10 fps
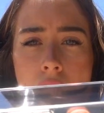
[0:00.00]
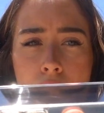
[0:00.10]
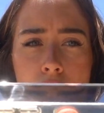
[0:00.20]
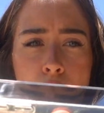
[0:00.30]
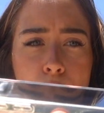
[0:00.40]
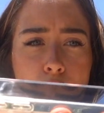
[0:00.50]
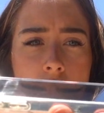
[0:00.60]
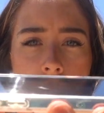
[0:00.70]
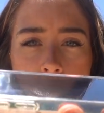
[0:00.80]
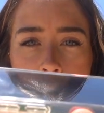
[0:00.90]
and the
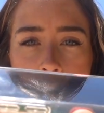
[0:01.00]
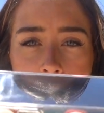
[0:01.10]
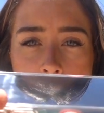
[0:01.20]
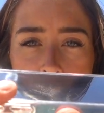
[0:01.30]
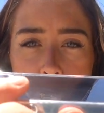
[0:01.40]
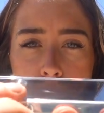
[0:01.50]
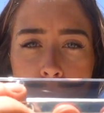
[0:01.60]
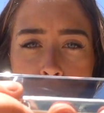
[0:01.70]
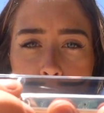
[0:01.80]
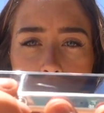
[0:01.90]
protection is actually
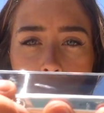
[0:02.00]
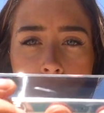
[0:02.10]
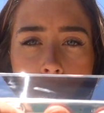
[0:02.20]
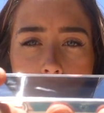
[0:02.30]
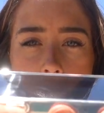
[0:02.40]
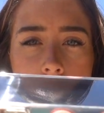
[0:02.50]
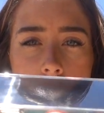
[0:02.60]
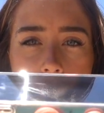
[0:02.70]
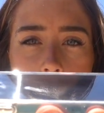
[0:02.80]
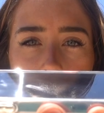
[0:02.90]
really good.
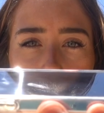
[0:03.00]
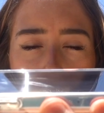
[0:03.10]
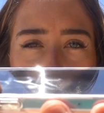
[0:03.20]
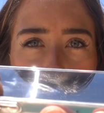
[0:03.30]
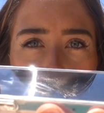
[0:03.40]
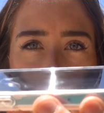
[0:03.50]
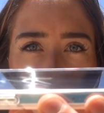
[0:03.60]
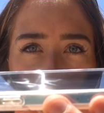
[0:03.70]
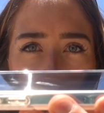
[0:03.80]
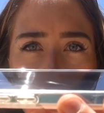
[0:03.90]
It does go over
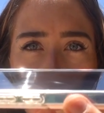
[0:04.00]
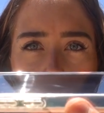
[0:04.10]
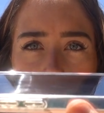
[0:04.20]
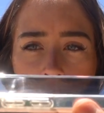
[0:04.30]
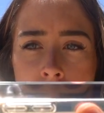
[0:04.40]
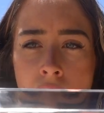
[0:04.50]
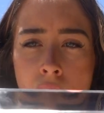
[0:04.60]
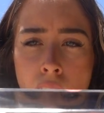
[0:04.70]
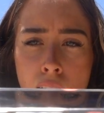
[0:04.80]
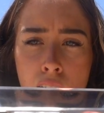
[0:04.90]
the edges,
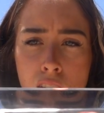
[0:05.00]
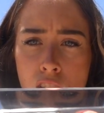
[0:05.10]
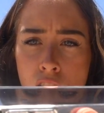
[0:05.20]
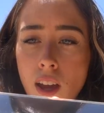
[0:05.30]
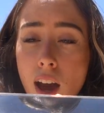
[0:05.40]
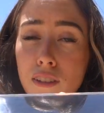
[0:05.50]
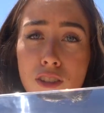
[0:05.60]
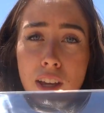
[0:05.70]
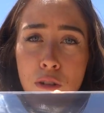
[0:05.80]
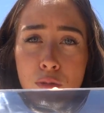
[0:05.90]
and yeah, it's
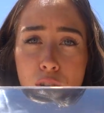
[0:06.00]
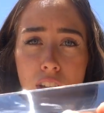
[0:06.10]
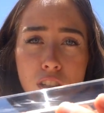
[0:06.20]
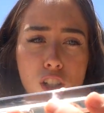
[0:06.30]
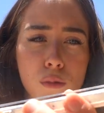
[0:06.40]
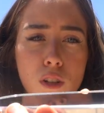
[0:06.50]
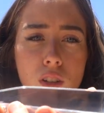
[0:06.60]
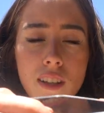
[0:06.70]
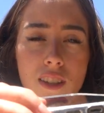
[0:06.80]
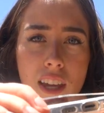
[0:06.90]
like really
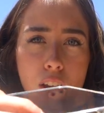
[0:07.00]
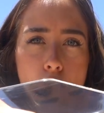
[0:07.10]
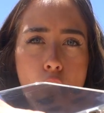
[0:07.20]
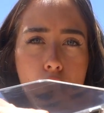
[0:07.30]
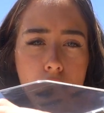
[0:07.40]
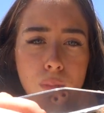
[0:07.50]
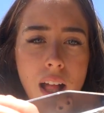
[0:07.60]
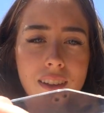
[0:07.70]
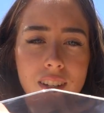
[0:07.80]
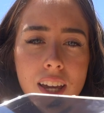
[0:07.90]
durable. It's like a hard
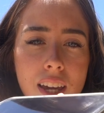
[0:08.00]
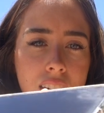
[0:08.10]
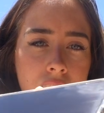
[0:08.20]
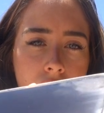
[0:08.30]
plastic.